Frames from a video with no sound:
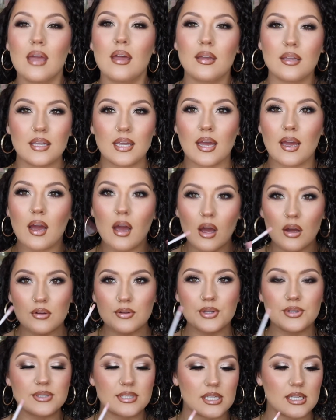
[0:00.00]
Yeah,
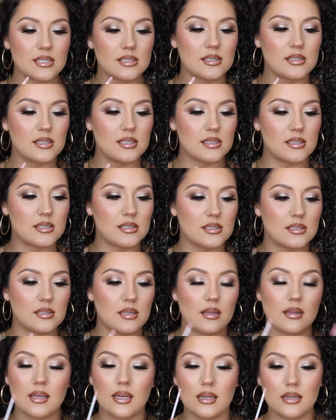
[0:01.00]
I'll use this. This is,
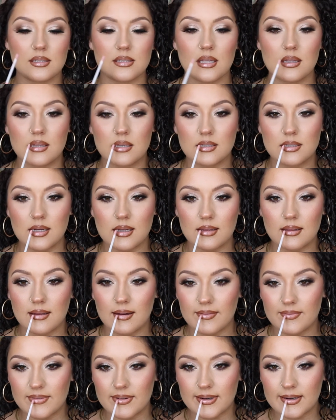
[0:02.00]
like I said, the shade
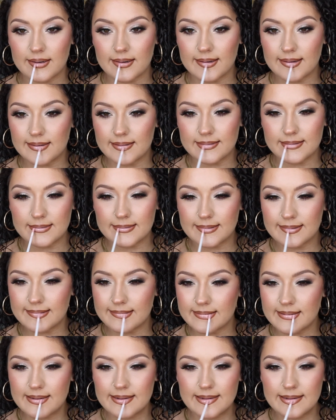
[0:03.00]
Lavender Cosmo.